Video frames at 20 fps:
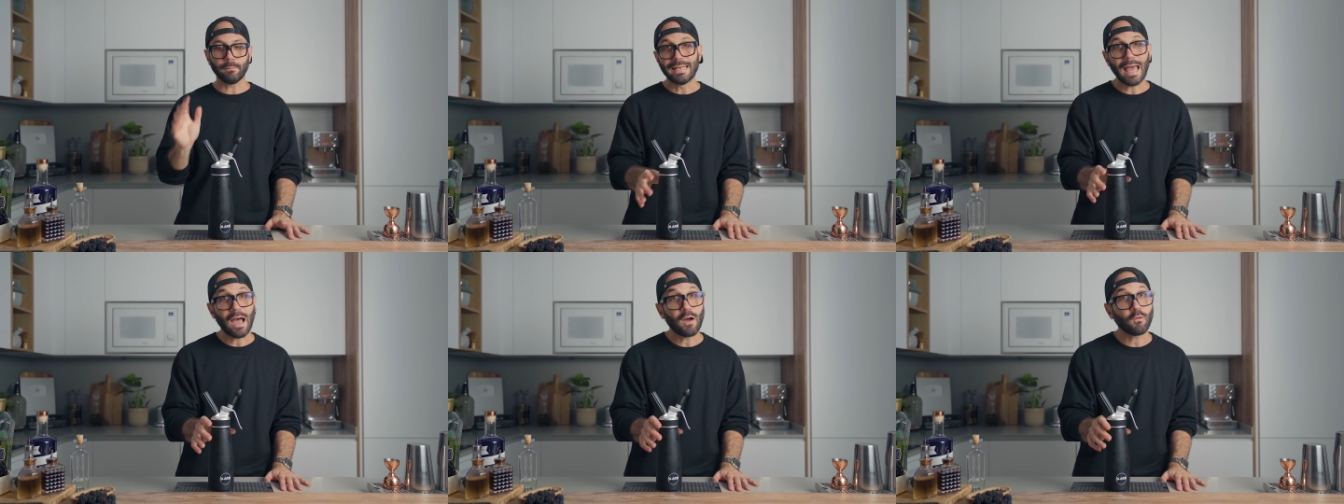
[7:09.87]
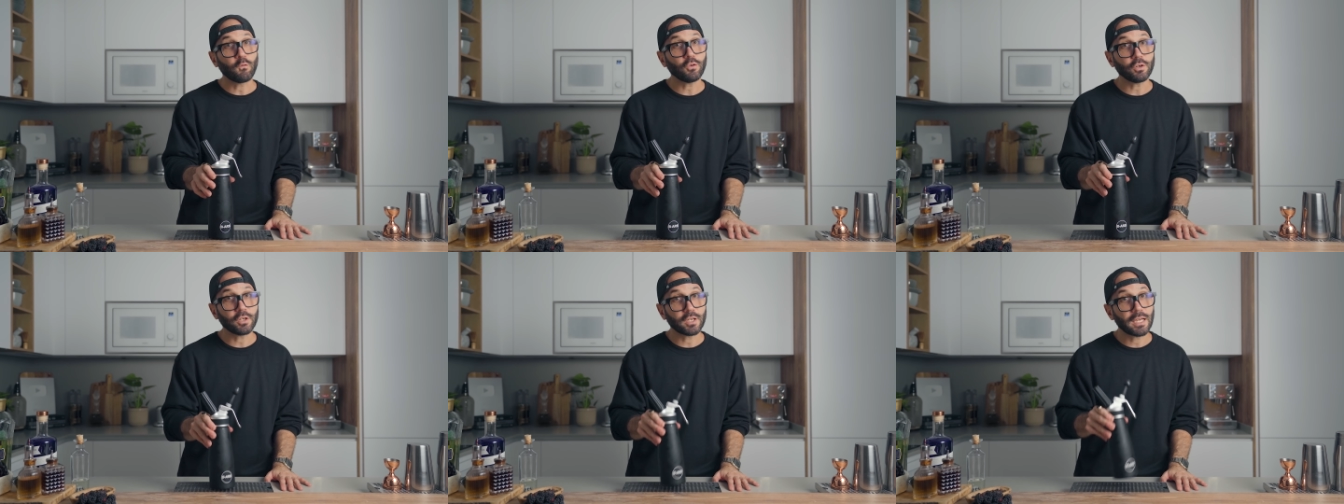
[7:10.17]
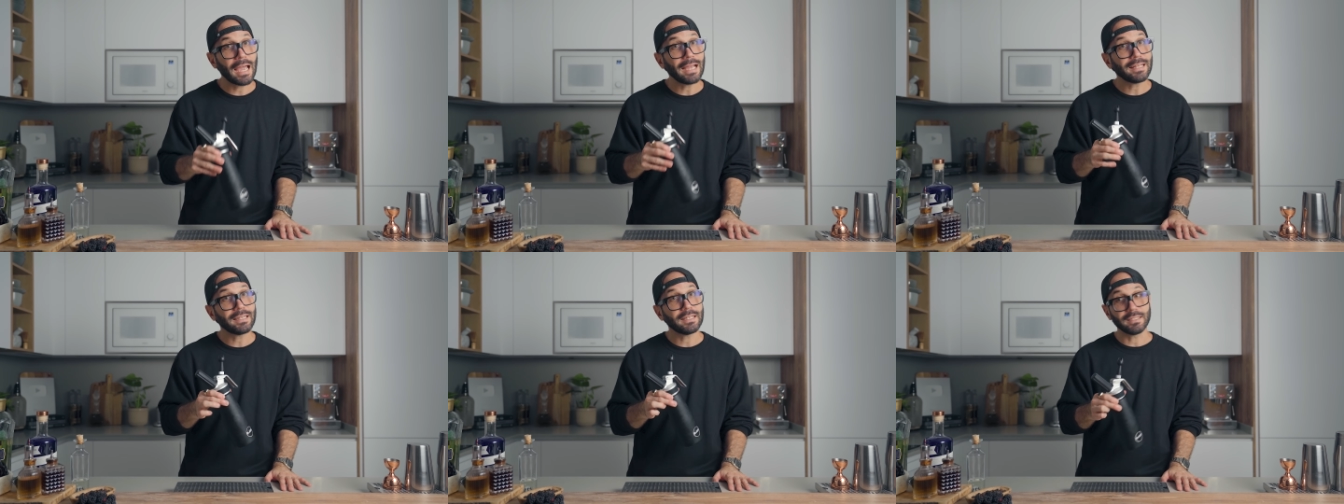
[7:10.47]
Now for the
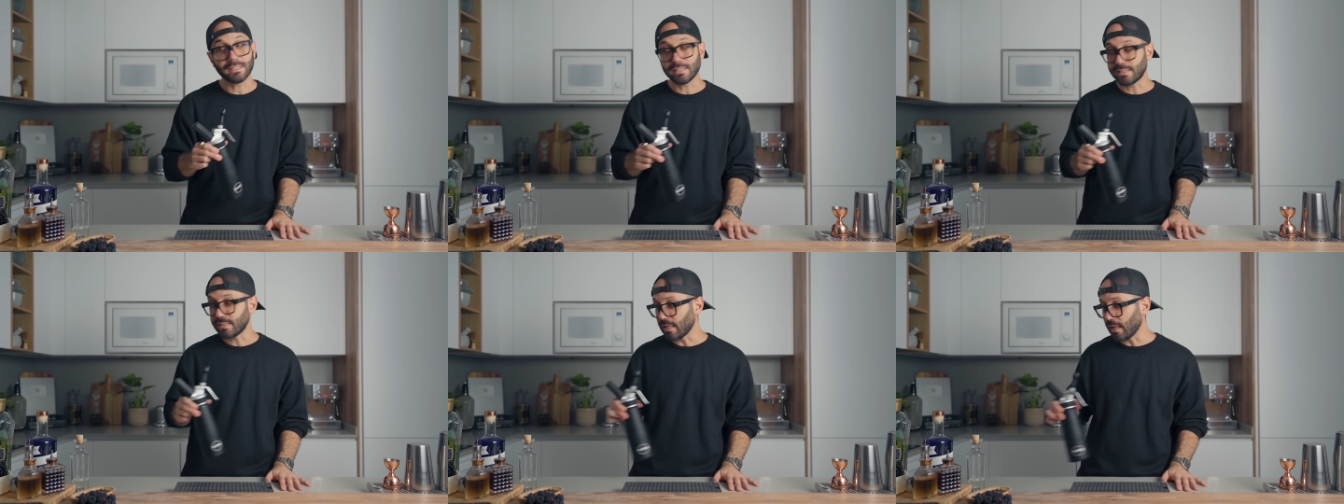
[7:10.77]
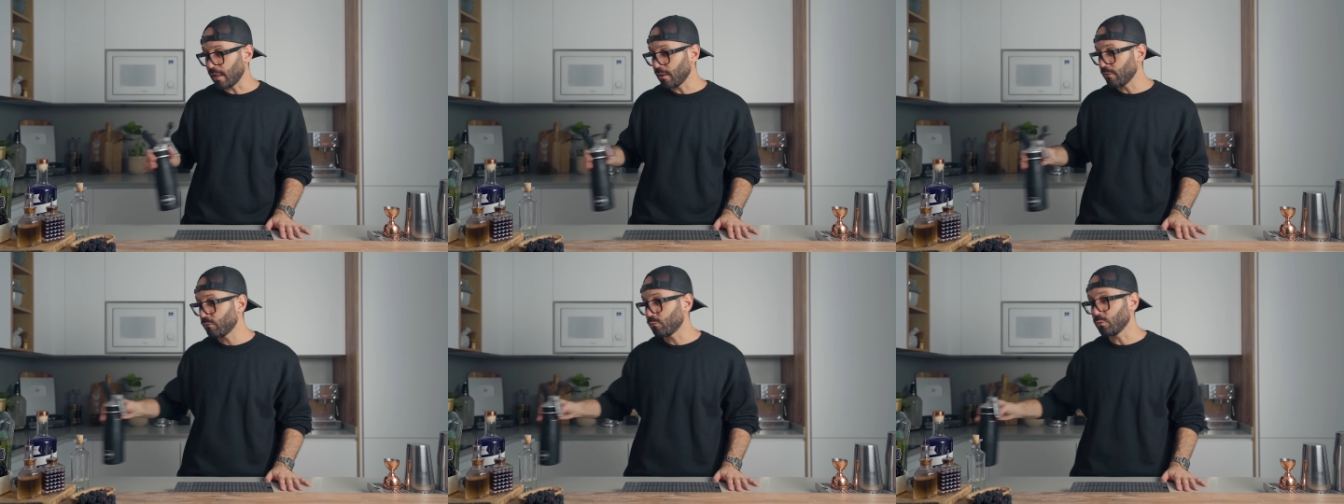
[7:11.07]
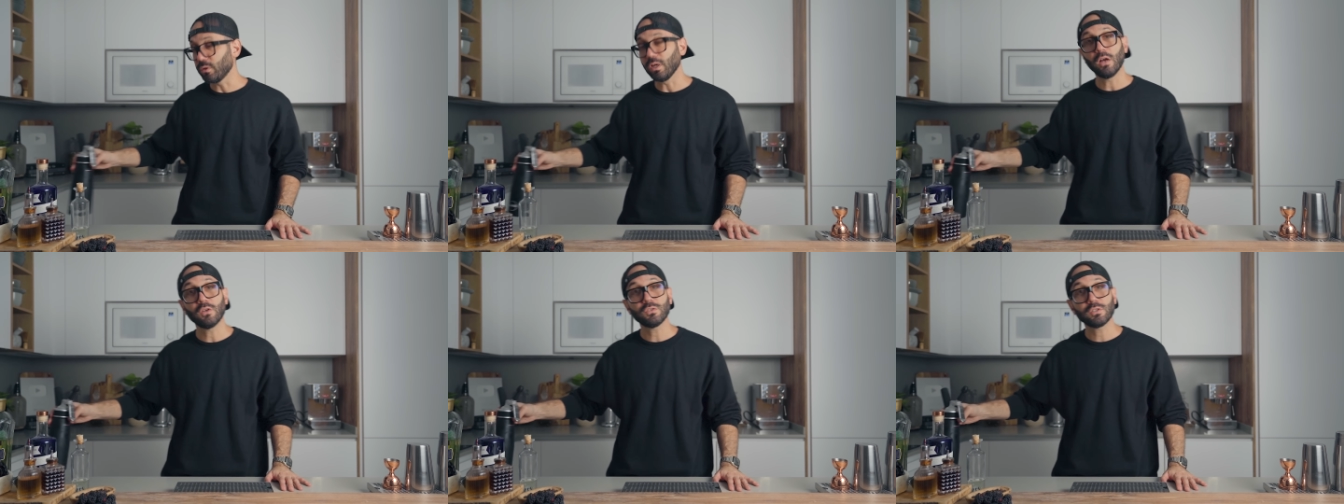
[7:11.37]
cocktail itself,
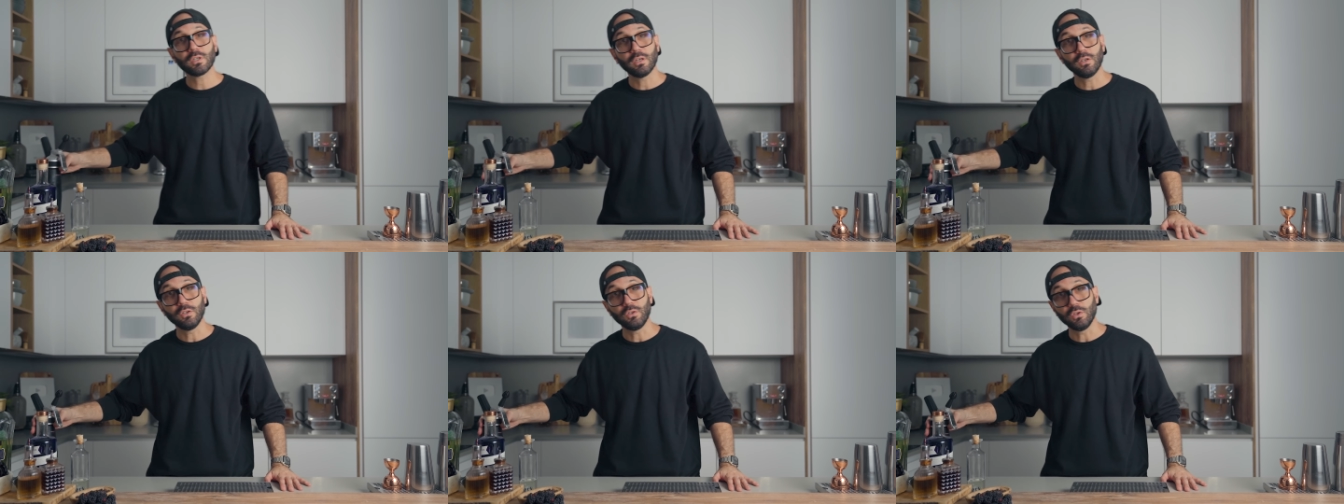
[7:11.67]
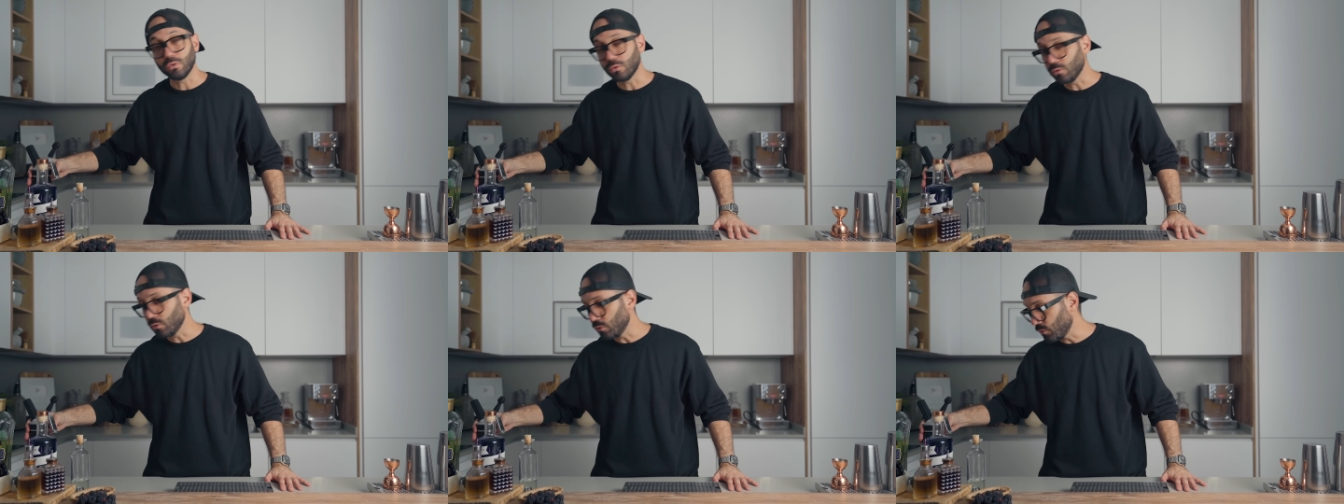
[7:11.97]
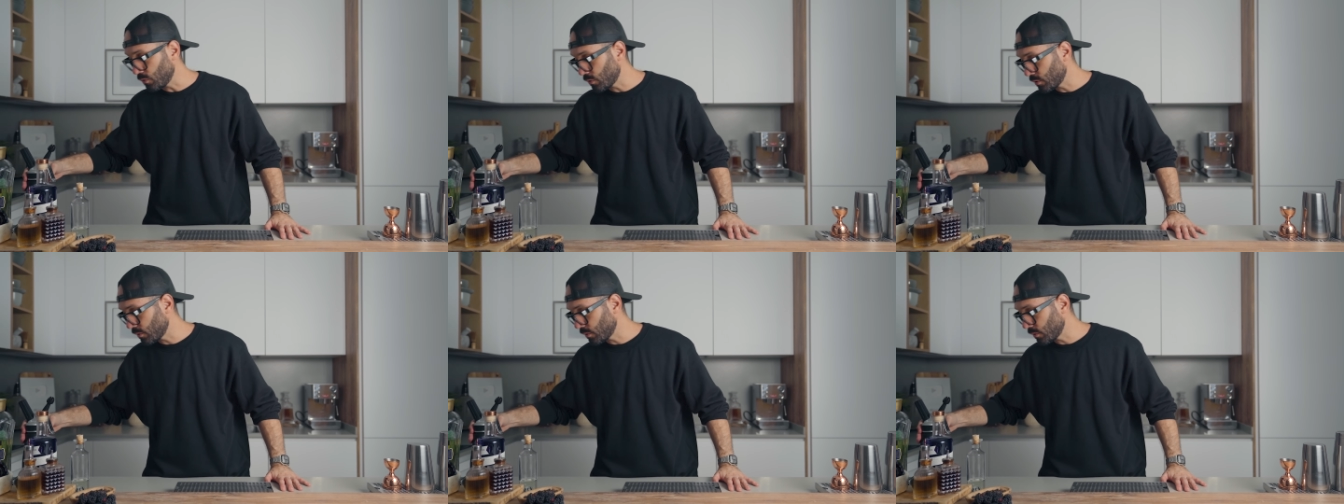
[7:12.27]
we're also gonna use